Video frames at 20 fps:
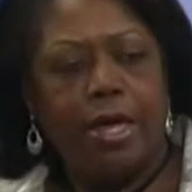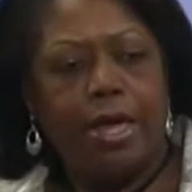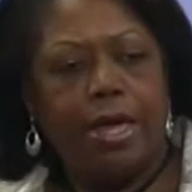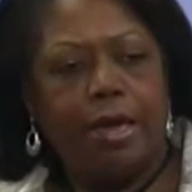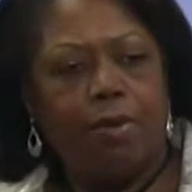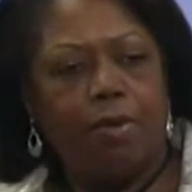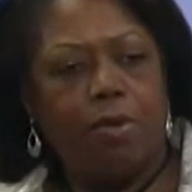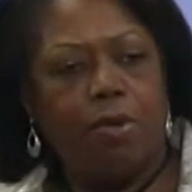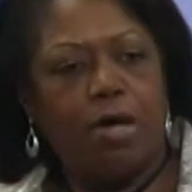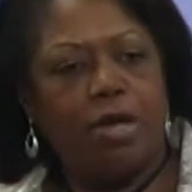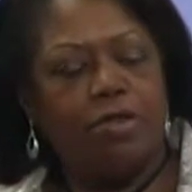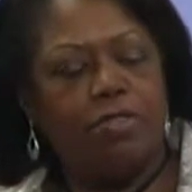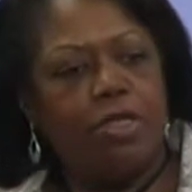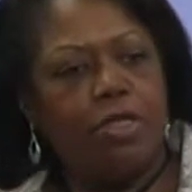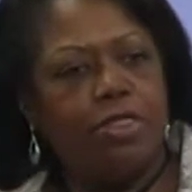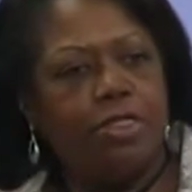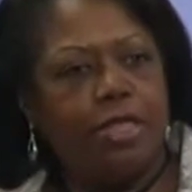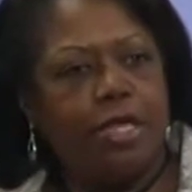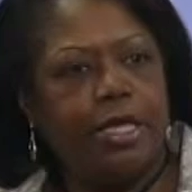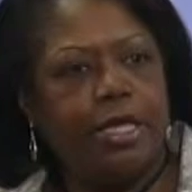And one of
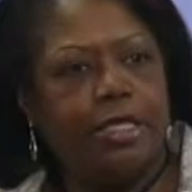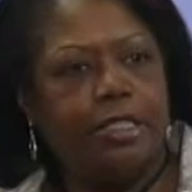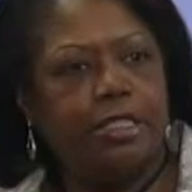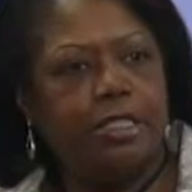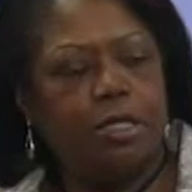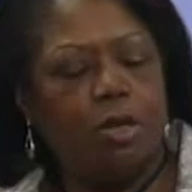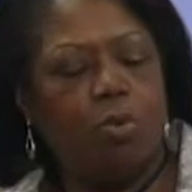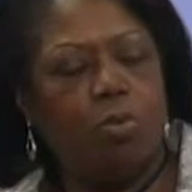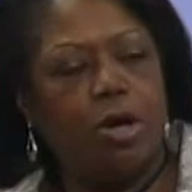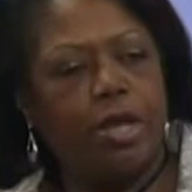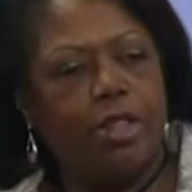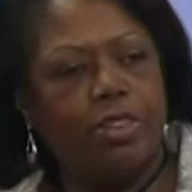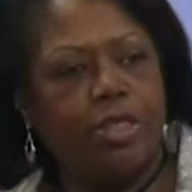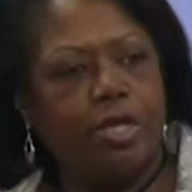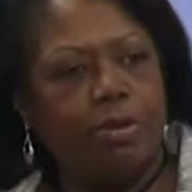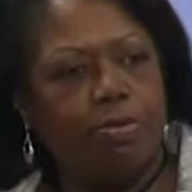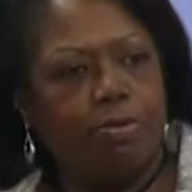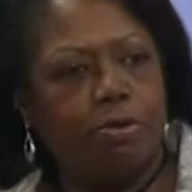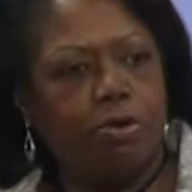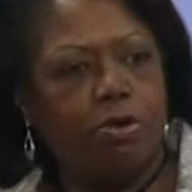
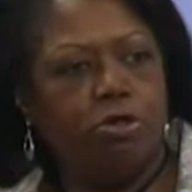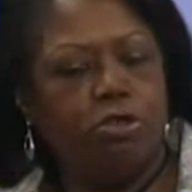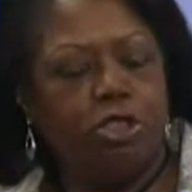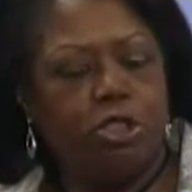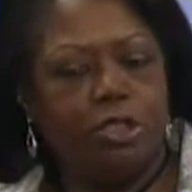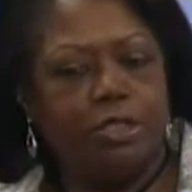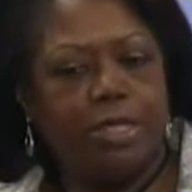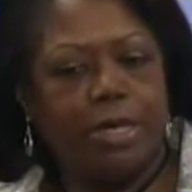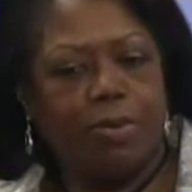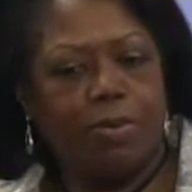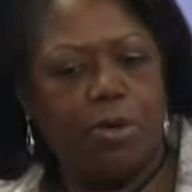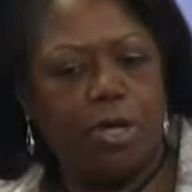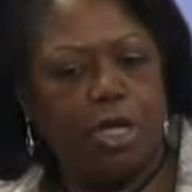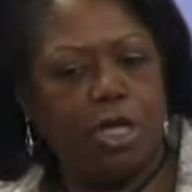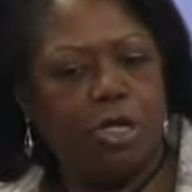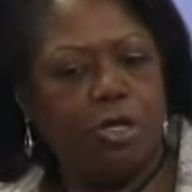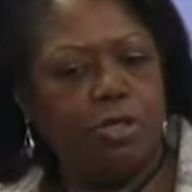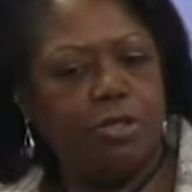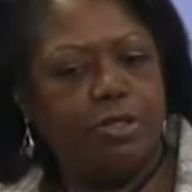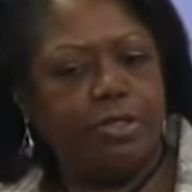the approaches that we
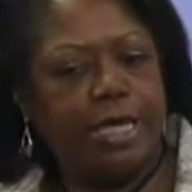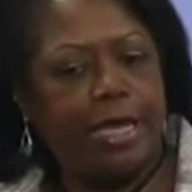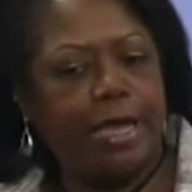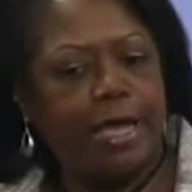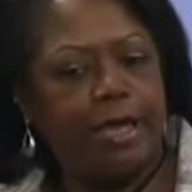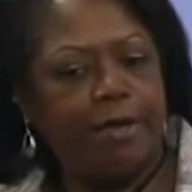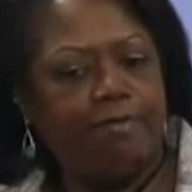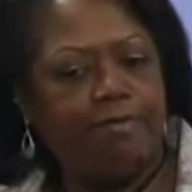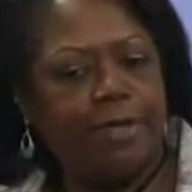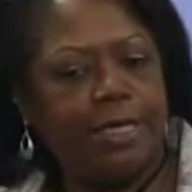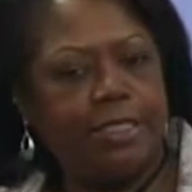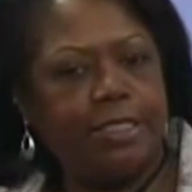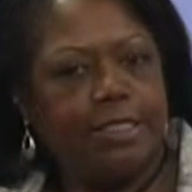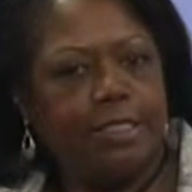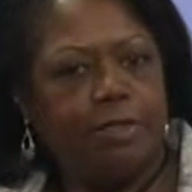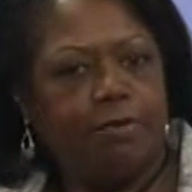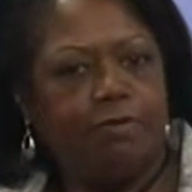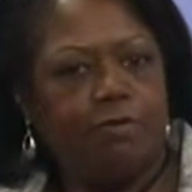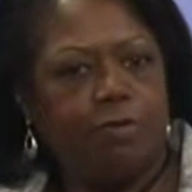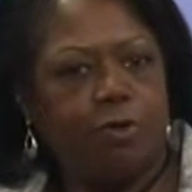use at
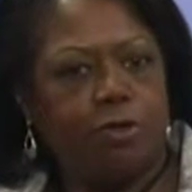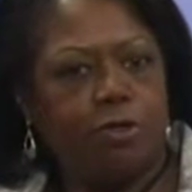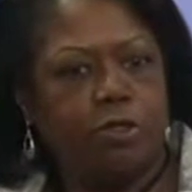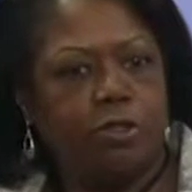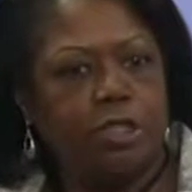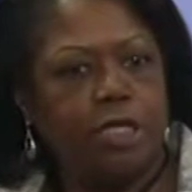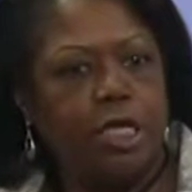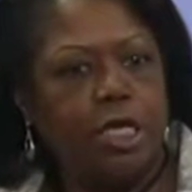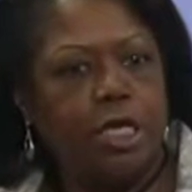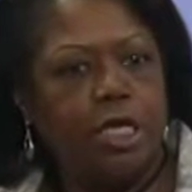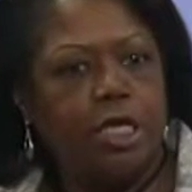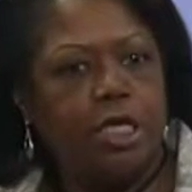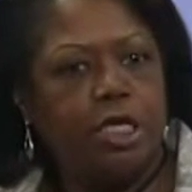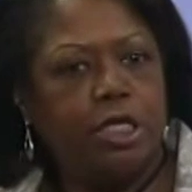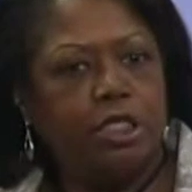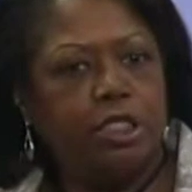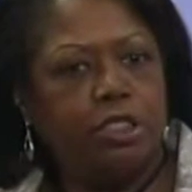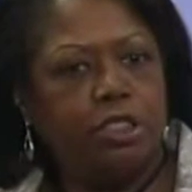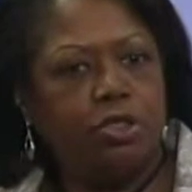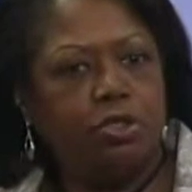FSC First
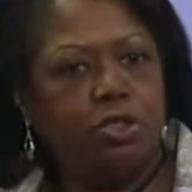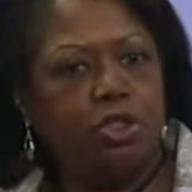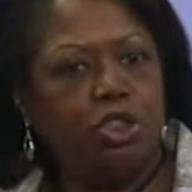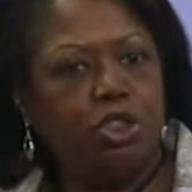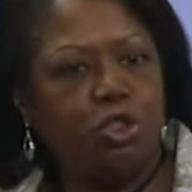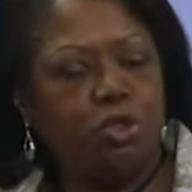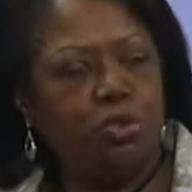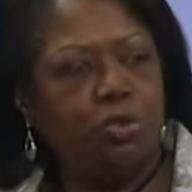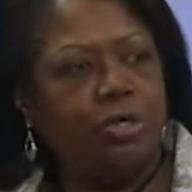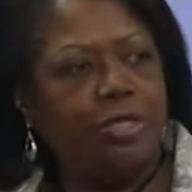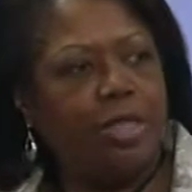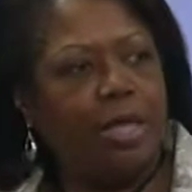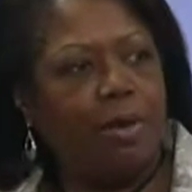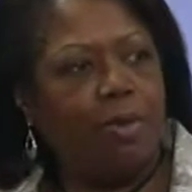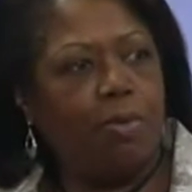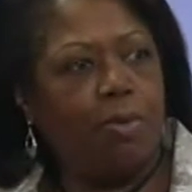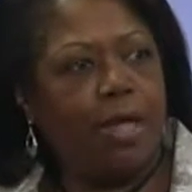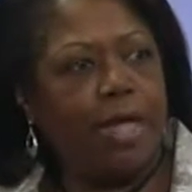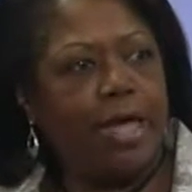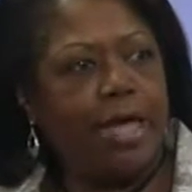is to ensure
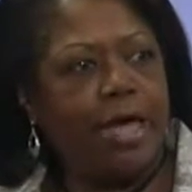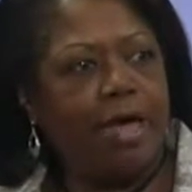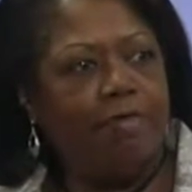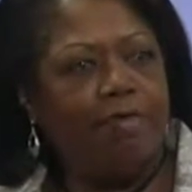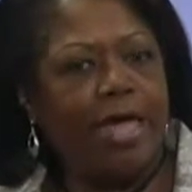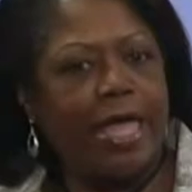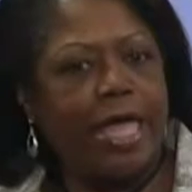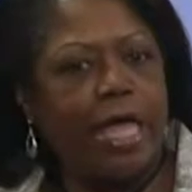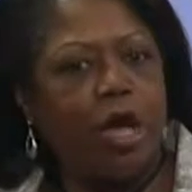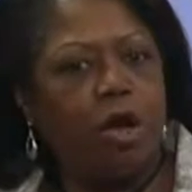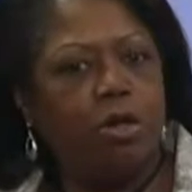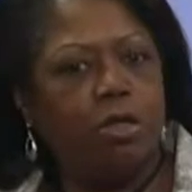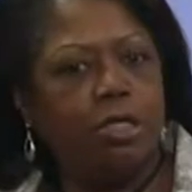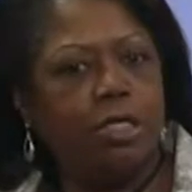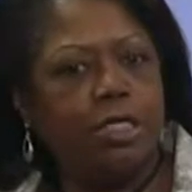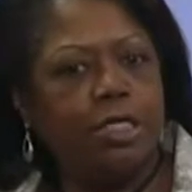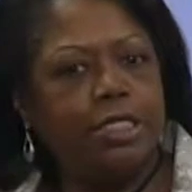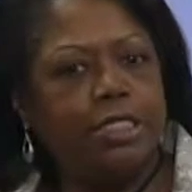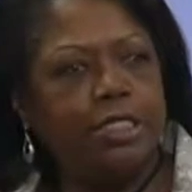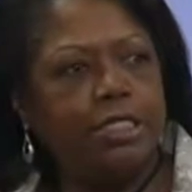that we have a
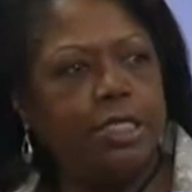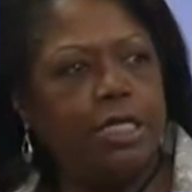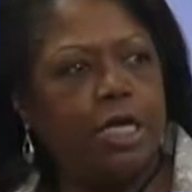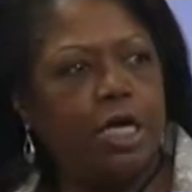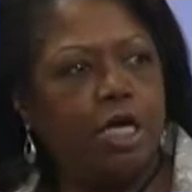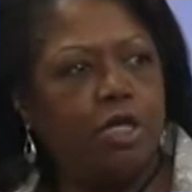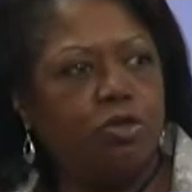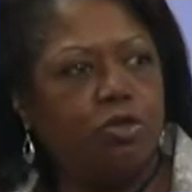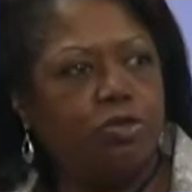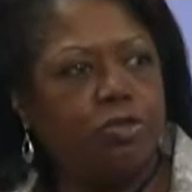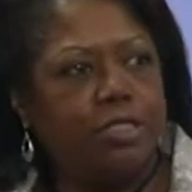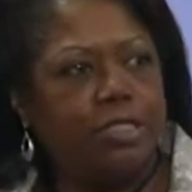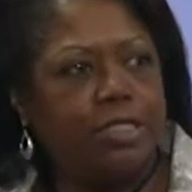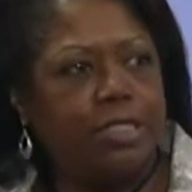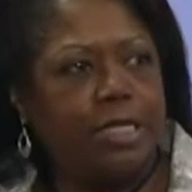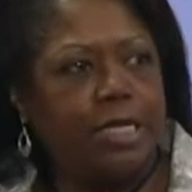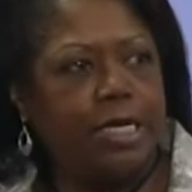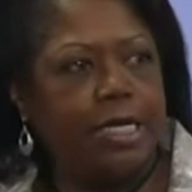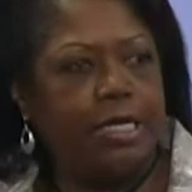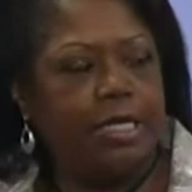holistic
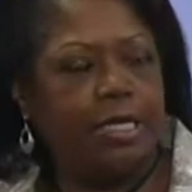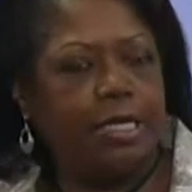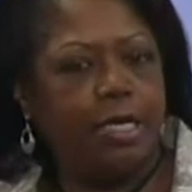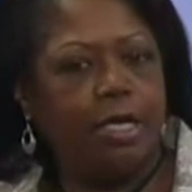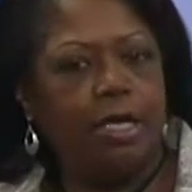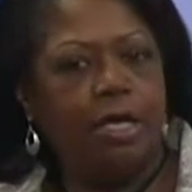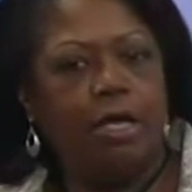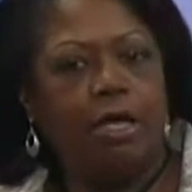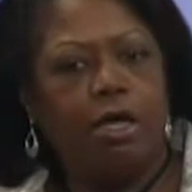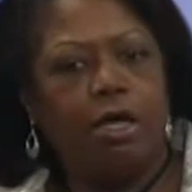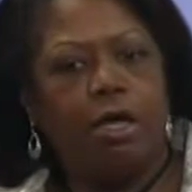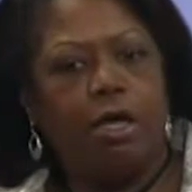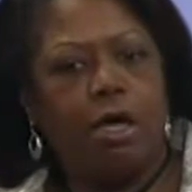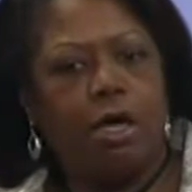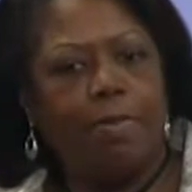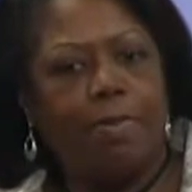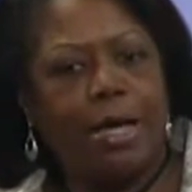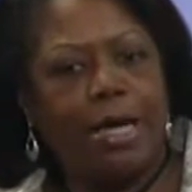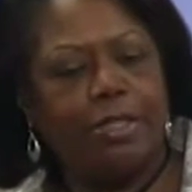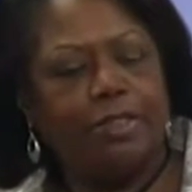understanding
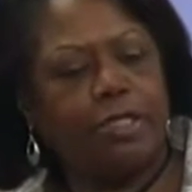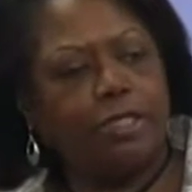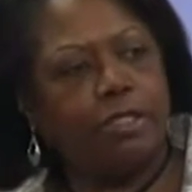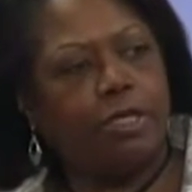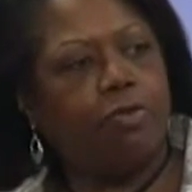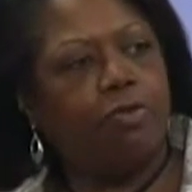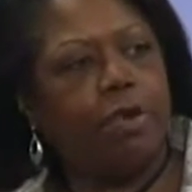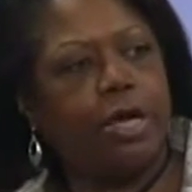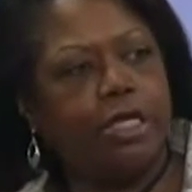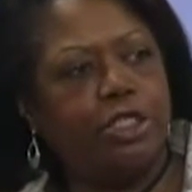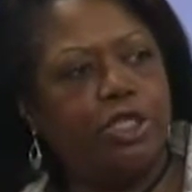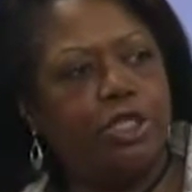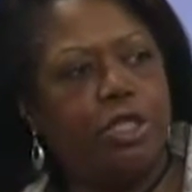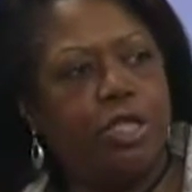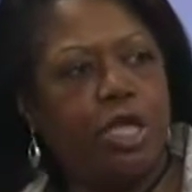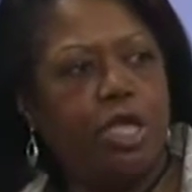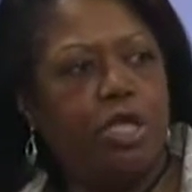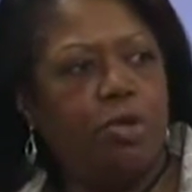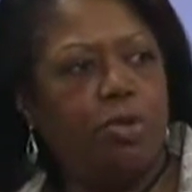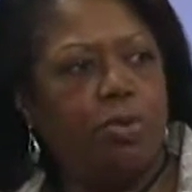about the direction
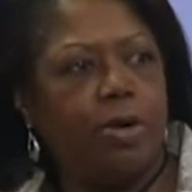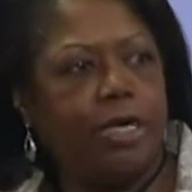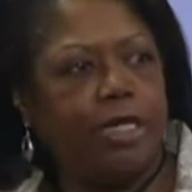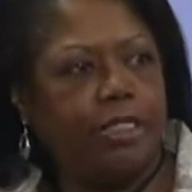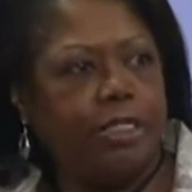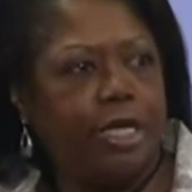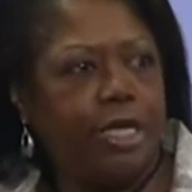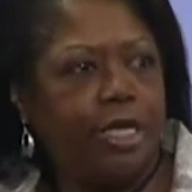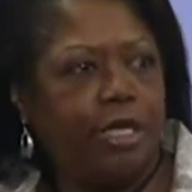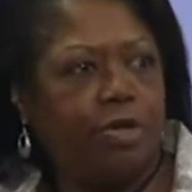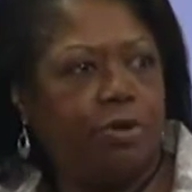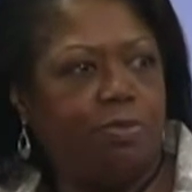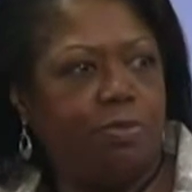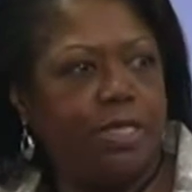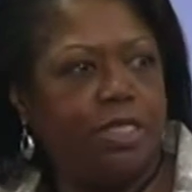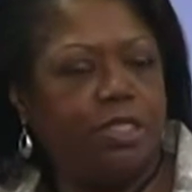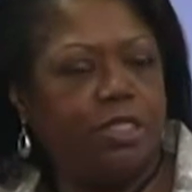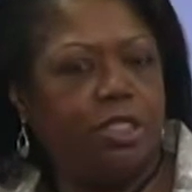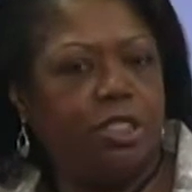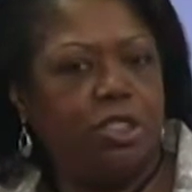that you want to take your
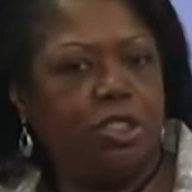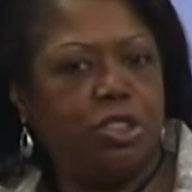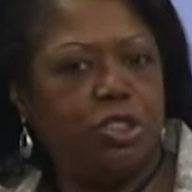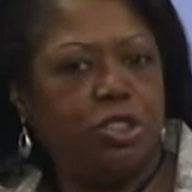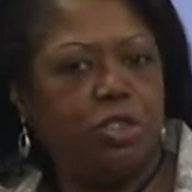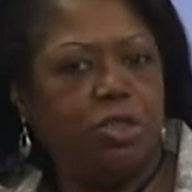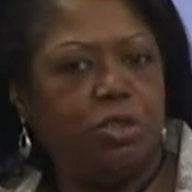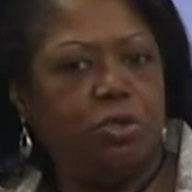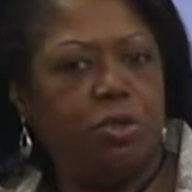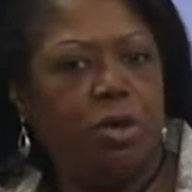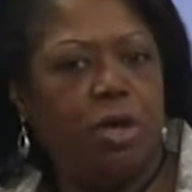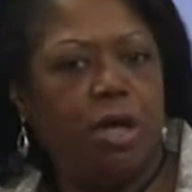business to.